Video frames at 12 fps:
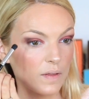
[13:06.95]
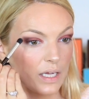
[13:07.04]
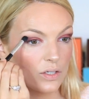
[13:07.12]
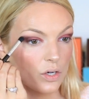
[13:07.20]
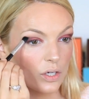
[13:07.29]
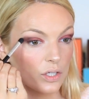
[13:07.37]

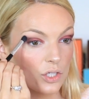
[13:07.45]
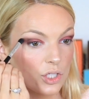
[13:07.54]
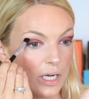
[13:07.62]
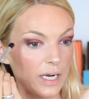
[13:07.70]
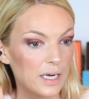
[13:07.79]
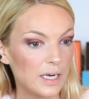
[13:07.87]
that
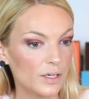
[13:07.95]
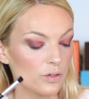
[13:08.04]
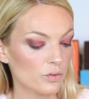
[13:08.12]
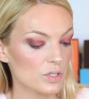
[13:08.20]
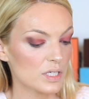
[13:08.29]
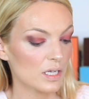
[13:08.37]
darkest shade, and
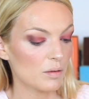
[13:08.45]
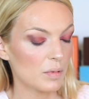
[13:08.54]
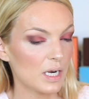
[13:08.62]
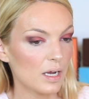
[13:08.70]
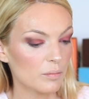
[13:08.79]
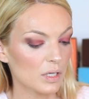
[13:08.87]
you'll see in a
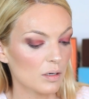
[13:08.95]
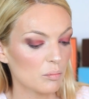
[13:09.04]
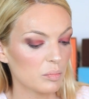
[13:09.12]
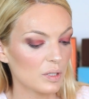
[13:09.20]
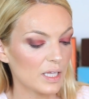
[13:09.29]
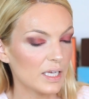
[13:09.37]
minute I'm going to
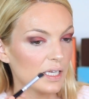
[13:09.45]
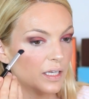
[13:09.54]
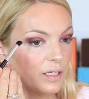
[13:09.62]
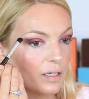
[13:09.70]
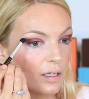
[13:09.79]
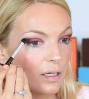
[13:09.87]

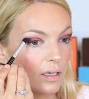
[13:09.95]
blend